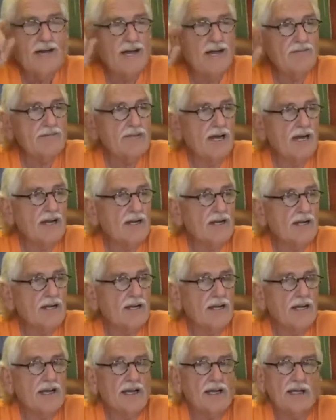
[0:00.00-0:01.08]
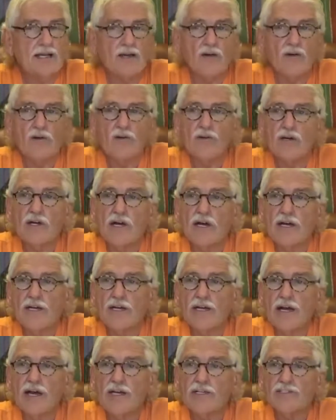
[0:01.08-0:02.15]
I've got a client, an old client
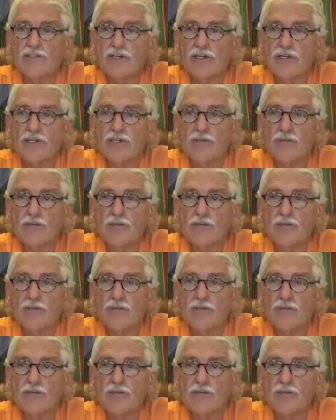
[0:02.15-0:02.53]
in Austria,